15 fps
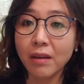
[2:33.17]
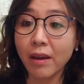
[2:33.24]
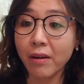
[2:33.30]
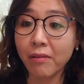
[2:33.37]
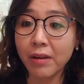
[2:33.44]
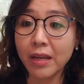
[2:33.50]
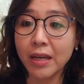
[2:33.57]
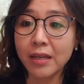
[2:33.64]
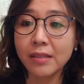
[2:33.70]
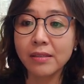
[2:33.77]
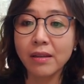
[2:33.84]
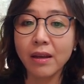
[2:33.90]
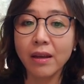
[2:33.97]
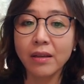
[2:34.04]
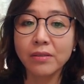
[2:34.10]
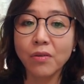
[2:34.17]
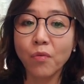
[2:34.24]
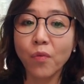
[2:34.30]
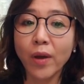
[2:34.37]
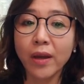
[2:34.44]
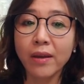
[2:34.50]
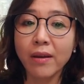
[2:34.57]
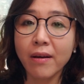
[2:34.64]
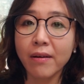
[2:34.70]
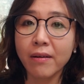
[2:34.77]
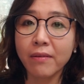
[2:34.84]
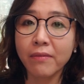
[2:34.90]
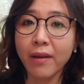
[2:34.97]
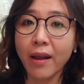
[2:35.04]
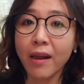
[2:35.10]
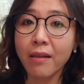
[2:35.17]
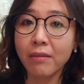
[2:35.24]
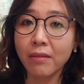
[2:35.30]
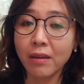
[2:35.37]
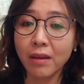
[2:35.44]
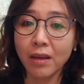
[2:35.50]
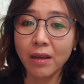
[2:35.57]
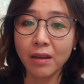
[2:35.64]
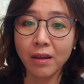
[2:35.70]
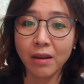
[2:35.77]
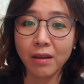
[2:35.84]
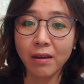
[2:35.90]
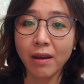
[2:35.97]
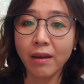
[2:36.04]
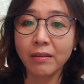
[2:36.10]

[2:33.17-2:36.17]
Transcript: areas as a way of healthy eating